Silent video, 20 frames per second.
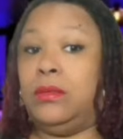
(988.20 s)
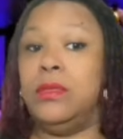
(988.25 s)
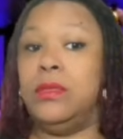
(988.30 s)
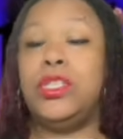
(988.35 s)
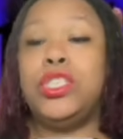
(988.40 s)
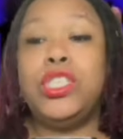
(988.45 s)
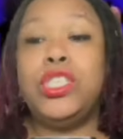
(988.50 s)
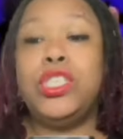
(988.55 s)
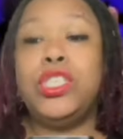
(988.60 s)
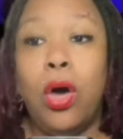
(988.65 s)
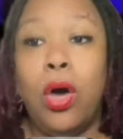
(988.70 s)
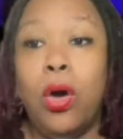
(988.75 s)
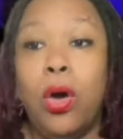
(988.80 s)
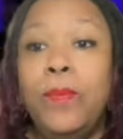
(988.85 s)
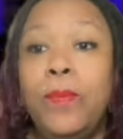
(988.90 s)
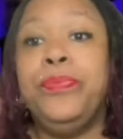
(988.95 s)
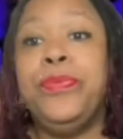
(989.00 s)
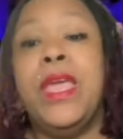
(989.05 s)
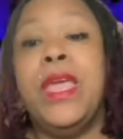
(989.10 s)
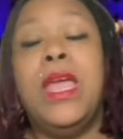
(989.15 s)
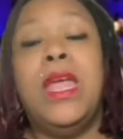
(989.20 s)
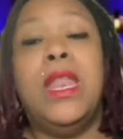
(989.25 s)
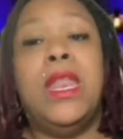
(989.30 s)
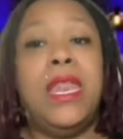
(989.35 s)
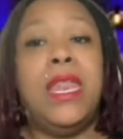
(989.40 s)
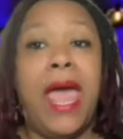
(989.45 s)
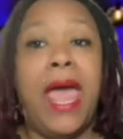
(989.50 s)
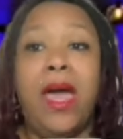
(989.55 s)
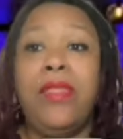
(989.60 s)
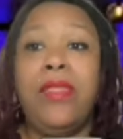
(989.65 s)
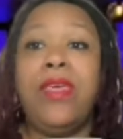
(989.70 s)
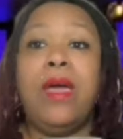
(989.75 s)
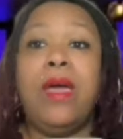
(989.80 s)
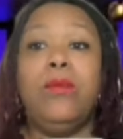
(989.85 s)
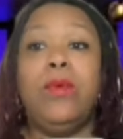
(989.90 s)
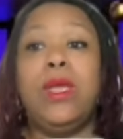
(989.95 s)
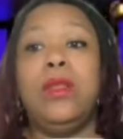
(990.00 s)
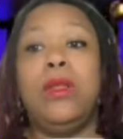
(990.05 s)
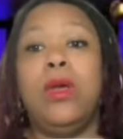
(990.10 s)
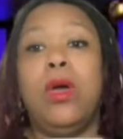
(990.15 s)
So now that
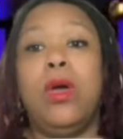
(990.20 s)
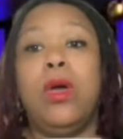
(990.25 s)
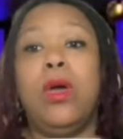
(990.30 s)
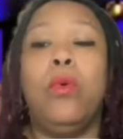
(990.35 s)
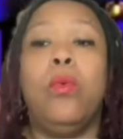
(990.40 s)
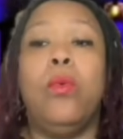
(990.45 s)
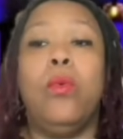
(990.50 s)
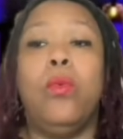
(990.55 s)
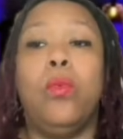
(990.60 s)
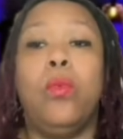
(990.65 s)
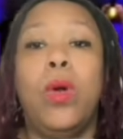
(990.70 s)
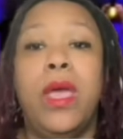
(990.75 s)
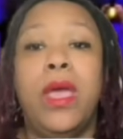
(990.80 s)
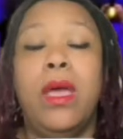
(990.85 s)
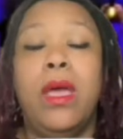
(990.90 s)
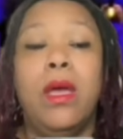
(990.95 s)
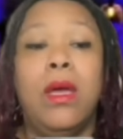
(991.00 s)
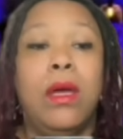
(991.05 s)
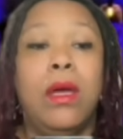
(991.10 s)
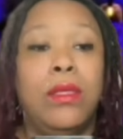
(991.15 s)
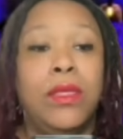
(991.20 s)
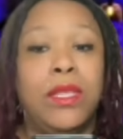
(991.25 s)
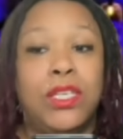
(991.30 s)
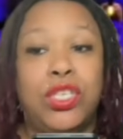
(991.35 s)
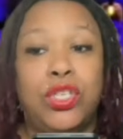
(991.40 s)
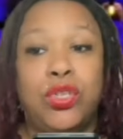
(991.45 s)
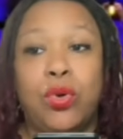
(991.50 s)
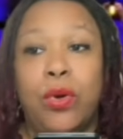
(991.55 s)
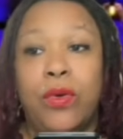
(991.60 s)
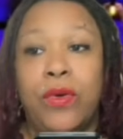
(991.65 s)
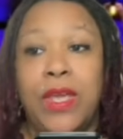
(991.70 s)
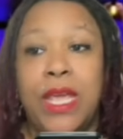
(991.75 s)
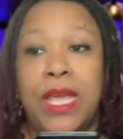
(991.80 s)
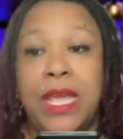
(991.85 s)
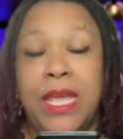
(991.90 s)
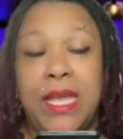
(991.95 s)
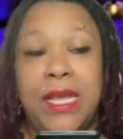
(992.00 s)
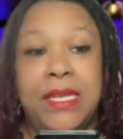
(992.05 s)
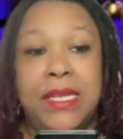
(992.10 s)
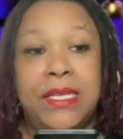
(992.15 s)
we know where the story
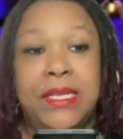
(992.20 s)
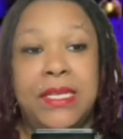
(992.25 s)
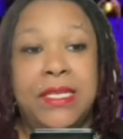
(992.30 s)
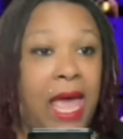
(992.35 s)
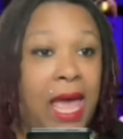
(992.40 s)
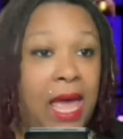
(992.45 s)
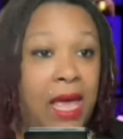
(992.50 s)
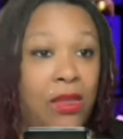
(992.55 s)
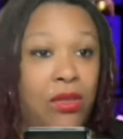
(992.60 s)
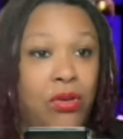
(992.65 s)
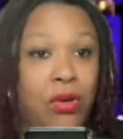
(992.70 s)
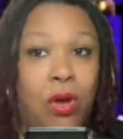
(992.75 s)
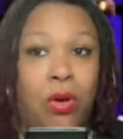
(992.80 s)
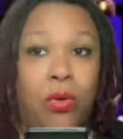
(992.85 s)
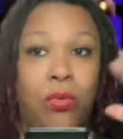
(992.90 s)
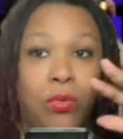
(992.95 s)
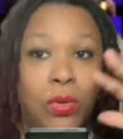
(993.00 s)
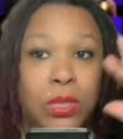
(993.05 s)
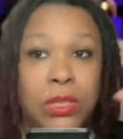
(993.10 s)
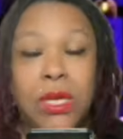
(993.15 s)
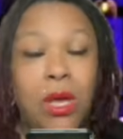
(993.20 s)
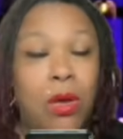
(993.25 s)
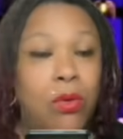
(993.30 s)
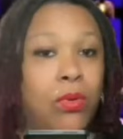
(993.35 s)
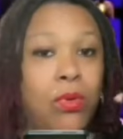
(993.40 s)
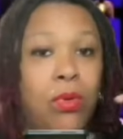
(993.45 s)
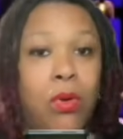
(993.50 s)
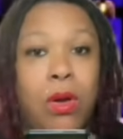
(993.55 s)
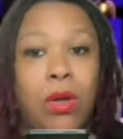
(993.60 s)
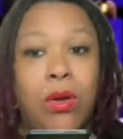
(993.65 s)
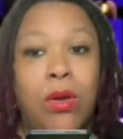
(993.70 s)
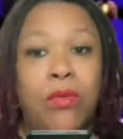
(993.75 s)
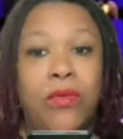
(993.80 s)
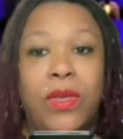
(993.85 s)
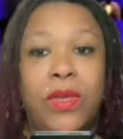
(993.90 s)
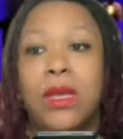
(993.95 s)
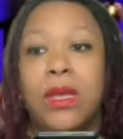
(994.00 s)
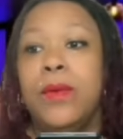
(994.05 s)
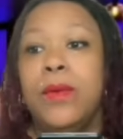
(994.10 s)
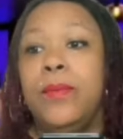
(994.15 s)
is, what's going on over
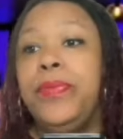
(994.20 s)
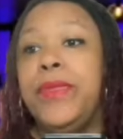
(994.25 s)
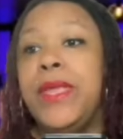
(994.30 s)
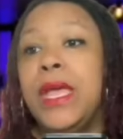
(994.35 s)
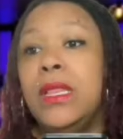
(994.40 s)
here,